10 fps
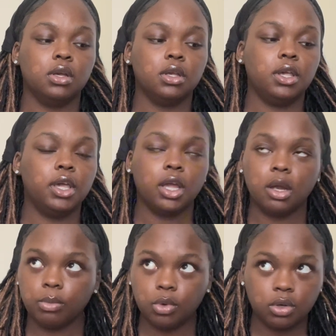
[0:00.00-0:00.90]

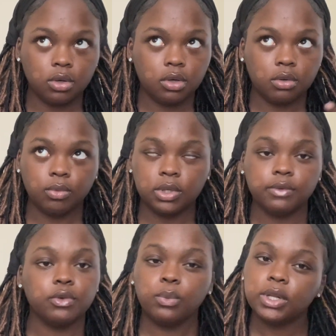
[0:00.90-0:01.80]
camera
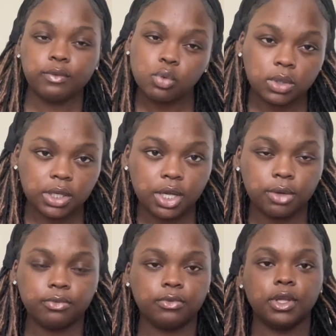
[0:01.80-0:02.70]
whatever whatever you want to carry
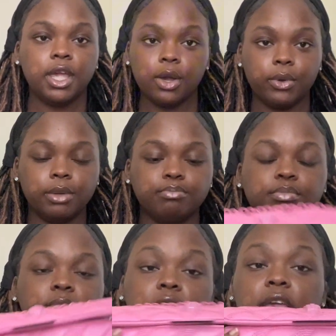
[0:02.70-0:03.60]
carry
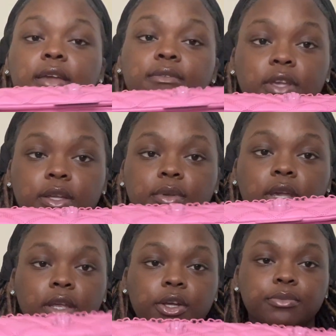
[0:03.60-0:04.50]
it can fit in
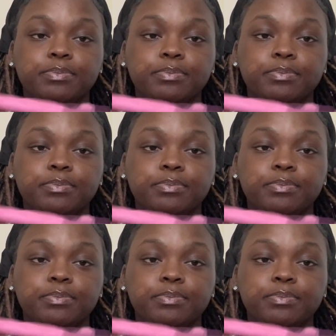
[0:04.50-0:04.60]
here